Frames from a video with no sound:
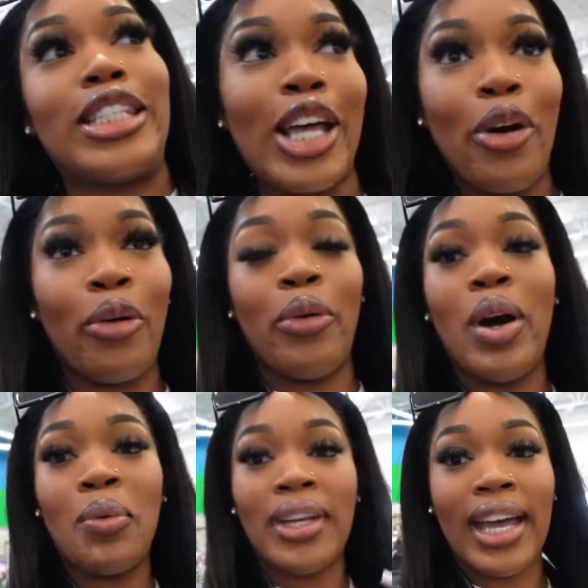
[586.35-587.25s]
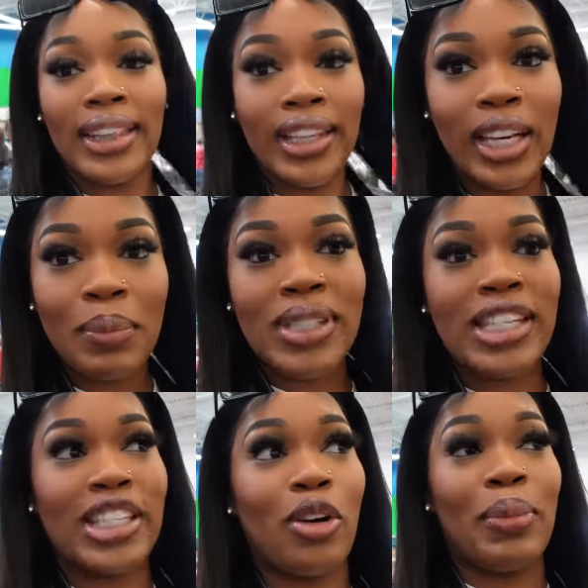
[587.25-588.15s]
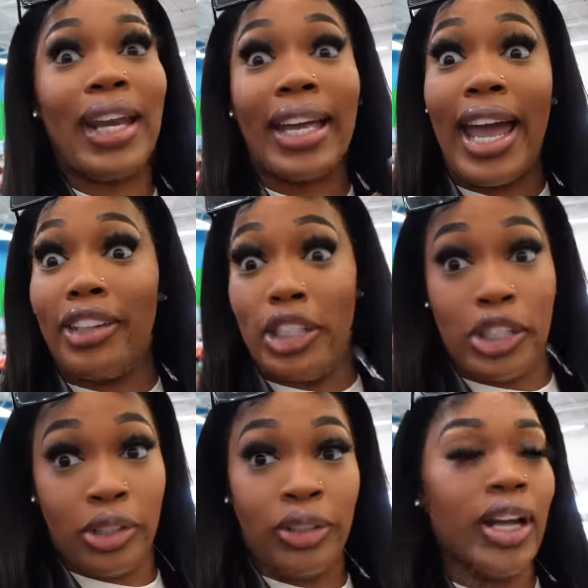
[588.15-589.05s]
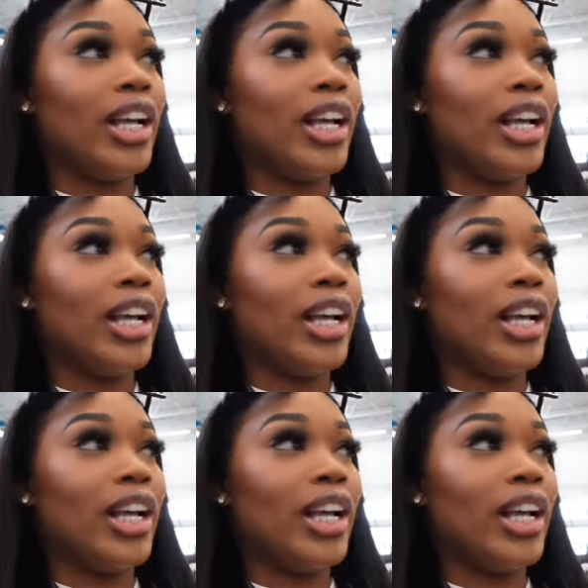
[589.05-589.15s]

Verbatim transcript: So we got the gummies that's going to be like our dessert.